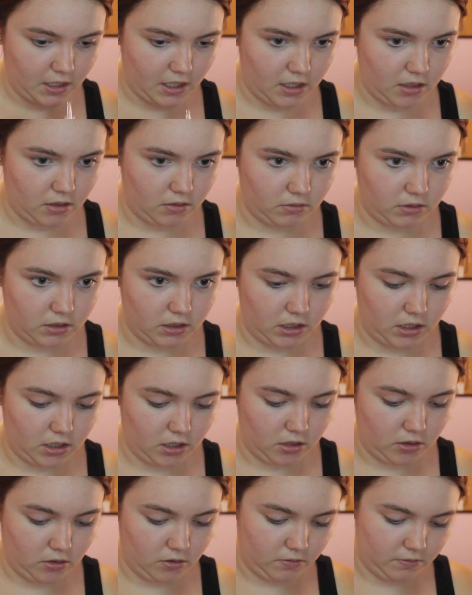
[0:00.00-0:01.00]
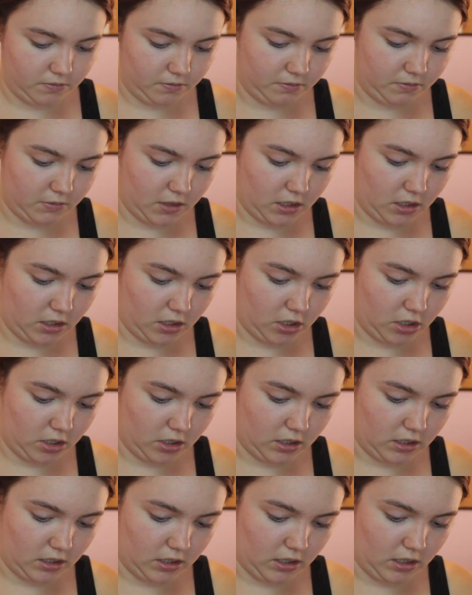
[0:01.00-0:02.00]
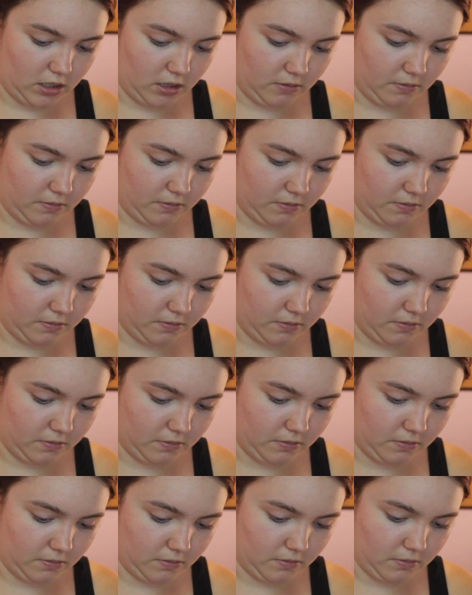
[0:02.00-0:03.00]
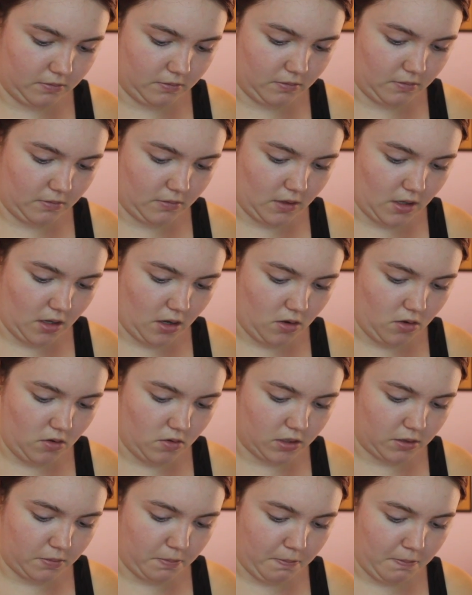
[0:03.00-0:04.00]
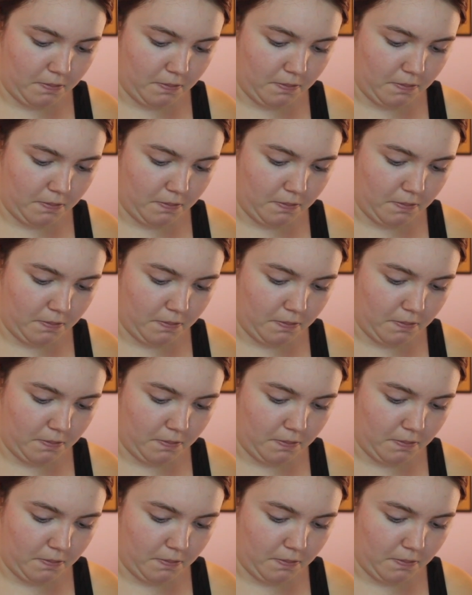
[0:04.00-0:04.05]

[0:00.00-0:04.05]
I don't really know. Let's just see. Oh, it's